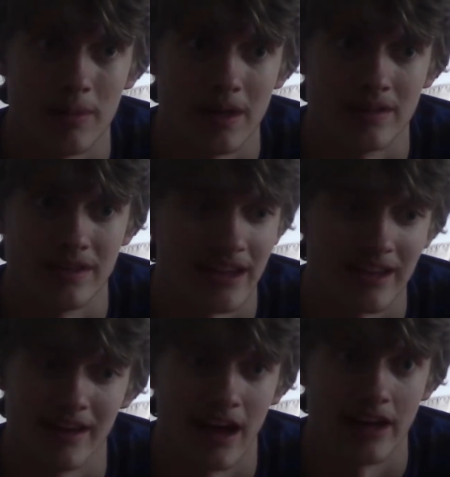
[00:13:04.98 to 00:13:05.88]
means,
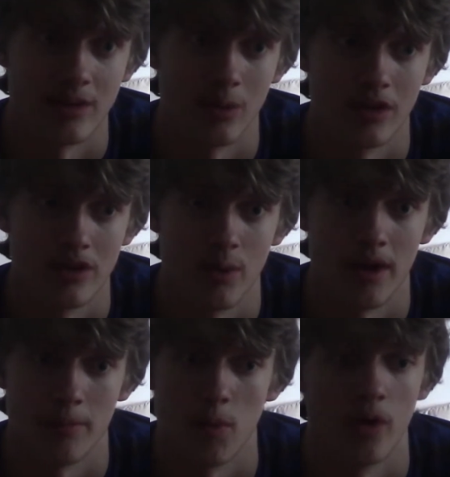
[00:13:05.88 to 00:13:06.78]
like, I don't want to do
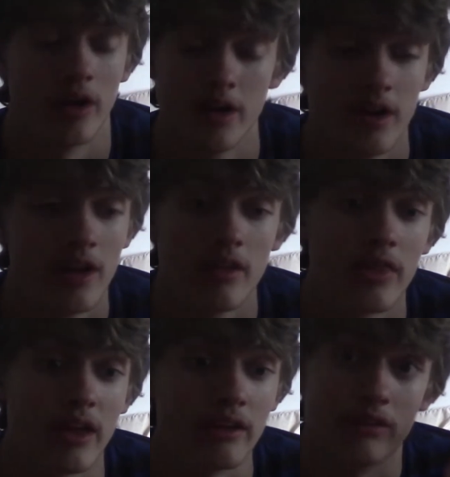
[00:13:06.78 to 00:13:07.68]
any more
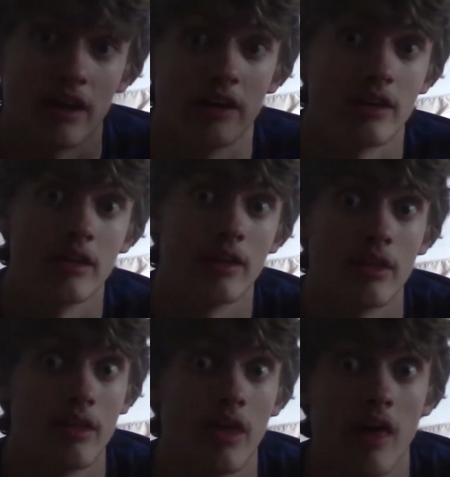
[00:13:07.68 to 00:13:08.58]
things
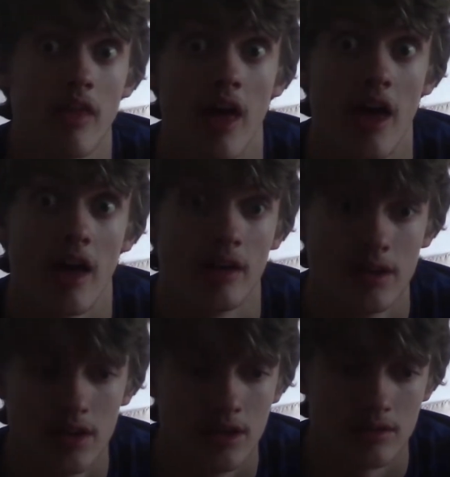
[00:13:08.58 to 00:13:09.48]
that,
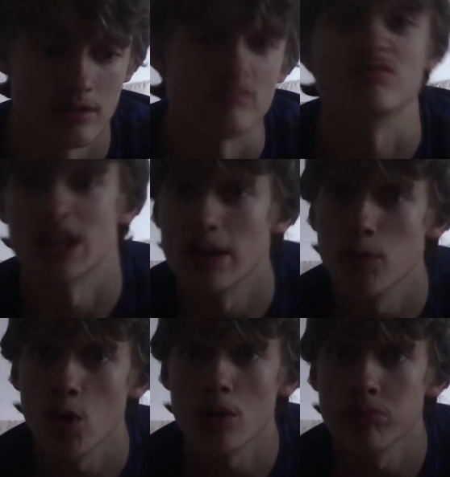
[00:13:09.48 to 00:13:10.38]
So he
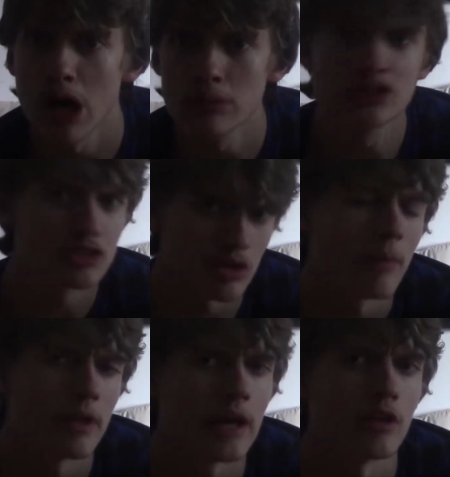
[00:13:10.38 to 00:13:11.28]
broke a promise, so
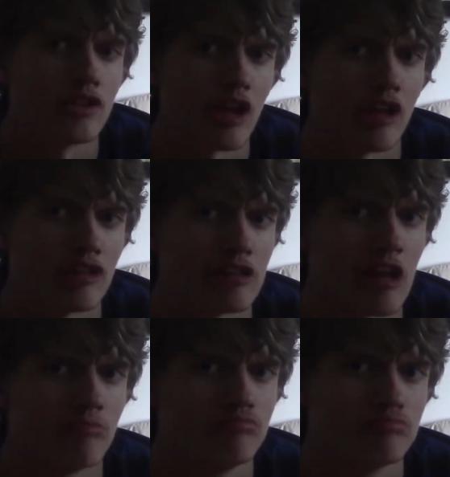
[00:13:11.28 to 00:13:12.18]
I'm allowed to say his
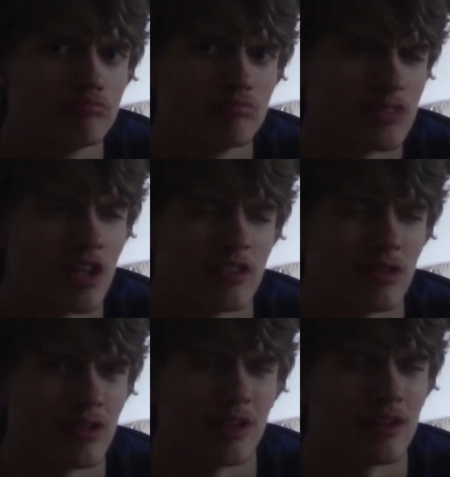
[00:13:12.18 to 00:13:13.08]
name. Besides,
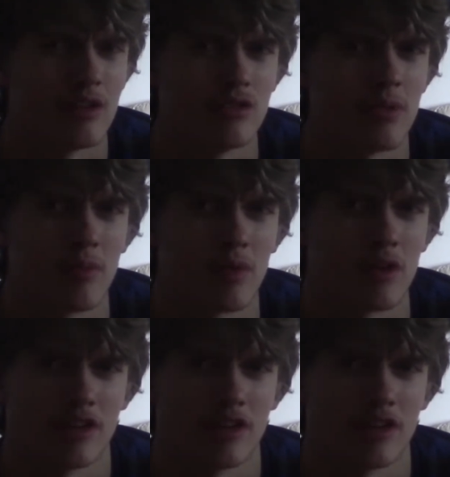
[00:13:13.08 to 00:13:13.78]
there were, like, tons of people called